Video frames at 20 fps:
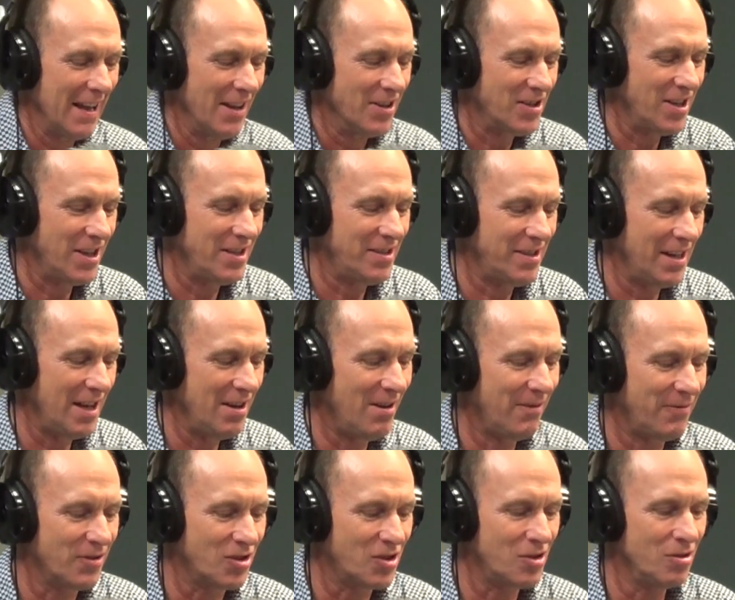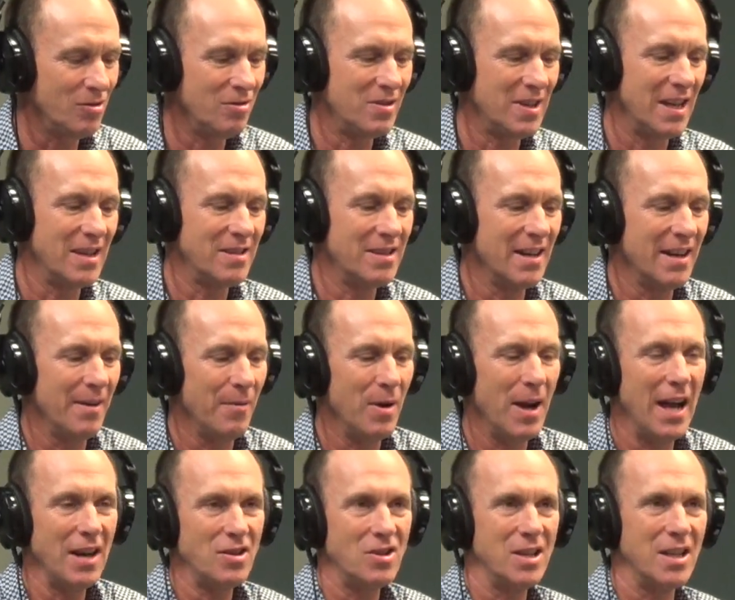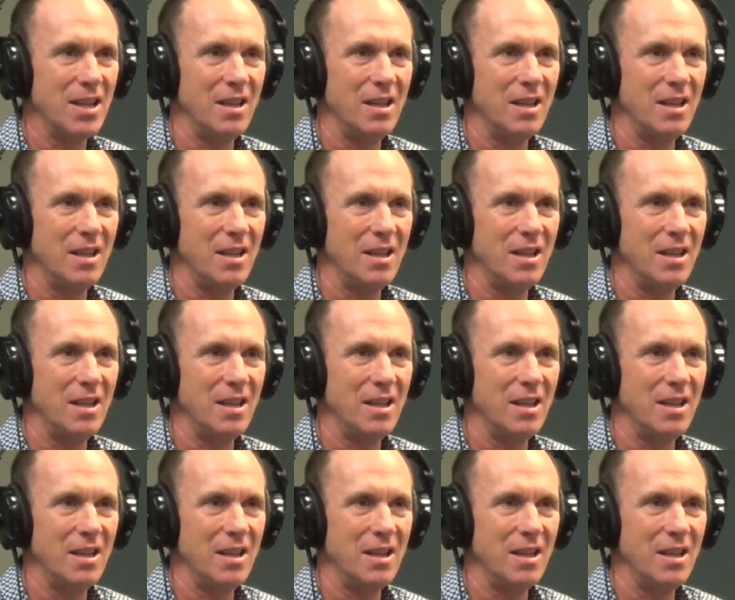So you send off a stool test, and it will actually